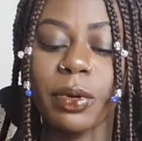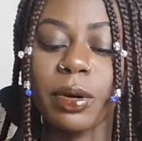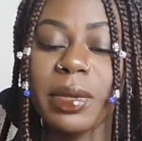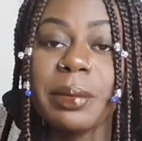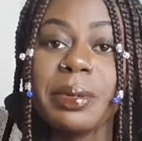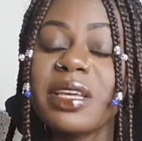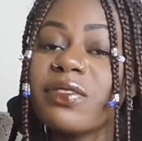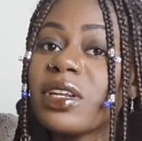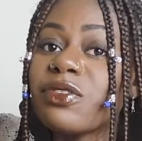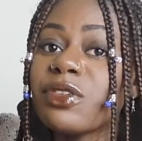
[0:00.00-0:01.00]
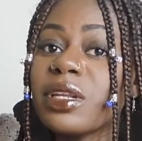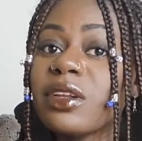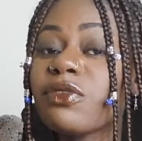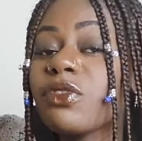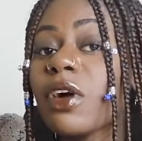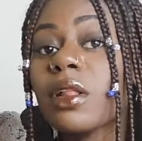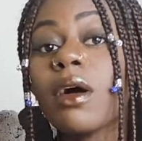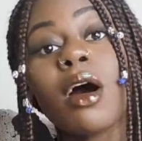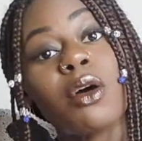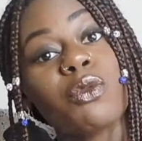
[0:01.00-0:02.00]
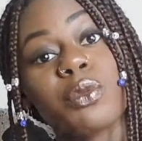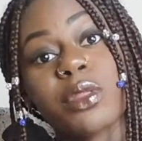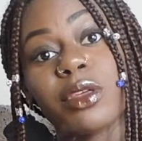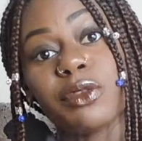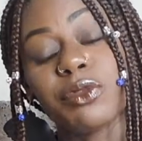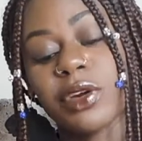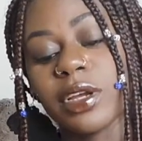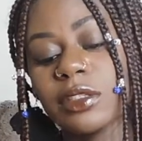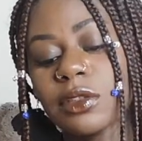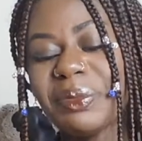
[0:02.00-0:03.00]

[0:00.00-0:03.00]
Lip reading: or maybe even if you didn't fall off with your friends,